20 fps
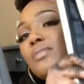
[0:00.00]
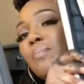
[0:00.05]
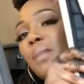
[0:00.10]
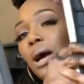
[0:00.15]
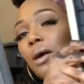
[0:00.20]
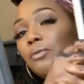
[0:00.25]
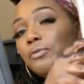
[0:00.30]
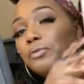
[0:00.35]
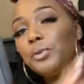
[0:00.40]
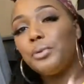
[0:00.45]
is
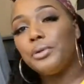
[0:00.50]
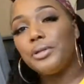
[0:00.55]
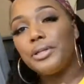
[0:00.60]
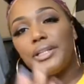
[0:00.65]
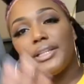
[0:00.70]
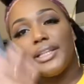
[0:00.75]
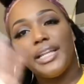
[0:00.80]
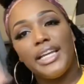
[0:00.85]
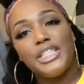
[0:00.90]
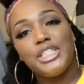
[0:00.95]
my
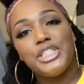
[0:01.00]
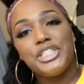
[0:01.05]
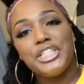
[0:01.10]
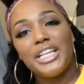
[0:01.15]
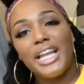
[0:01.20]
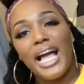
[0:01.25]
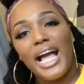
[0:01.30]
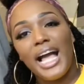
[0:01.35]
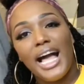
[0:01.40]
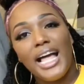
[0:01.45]
full
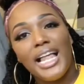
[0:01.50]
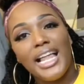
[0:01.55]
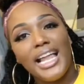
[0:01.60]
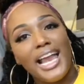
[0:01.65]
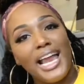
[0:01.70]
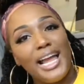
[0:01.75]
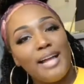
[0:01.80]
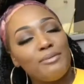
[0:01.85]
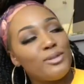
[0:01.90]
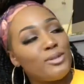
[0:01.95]
collection. I
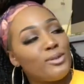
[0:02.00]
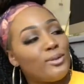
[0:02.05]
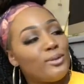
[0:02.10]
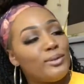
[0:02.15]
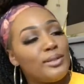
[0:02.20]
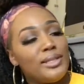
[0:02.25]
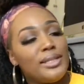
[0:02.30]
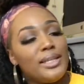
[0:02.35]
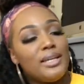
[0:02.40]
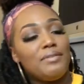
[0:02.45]

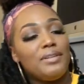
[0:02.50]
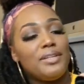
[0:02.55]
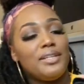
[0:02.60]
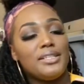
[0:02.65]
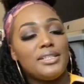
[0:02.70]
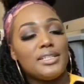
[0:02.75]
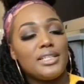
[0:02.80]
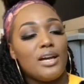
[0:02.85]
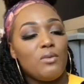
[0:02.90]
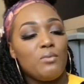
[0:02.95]
absolutely love
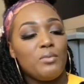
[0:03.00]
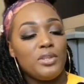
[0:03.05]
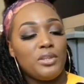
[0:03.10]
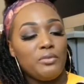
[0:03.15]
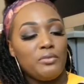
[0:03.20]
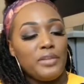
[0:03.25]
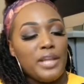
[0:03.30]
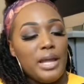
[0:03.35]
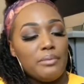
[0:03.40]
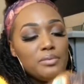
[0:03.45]
it. It does come
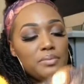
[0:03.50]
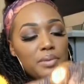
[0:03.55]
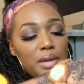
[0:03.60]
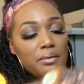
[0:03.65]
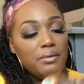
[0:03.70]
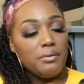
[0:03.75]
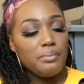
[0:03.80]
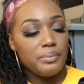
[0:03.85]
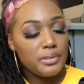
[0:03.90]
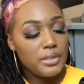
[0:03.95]
with the flap to
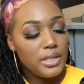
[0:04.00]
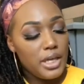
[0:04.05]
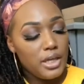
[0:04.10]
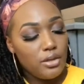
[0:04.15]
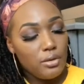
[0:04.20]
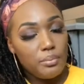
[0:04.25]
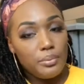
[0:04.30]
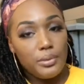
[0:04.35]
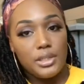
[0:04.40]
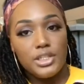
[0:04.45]
be able to
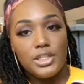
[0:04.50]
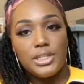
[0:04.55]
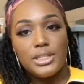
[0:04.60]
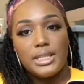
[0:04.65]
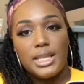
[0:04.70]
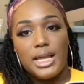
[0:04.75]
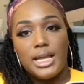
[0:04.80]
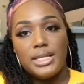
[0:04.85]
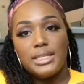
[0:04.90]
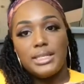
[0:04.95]
protect your
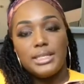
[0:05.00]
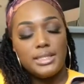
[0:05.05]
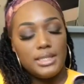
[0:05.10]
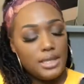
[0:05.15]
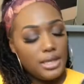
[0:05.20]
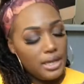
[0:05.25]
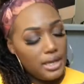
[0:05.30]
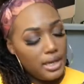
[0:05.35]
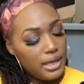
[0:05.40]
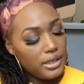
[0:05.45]
brushes like
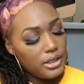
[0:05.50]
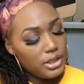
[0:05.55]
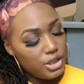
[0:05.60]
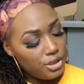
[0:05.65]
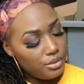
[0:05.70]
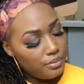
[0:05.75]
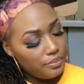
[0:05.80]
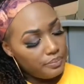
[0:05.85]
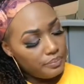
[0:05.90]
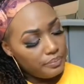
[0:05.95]

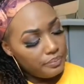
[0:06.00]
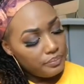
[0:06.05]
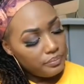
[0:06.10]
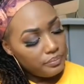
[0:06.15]
such.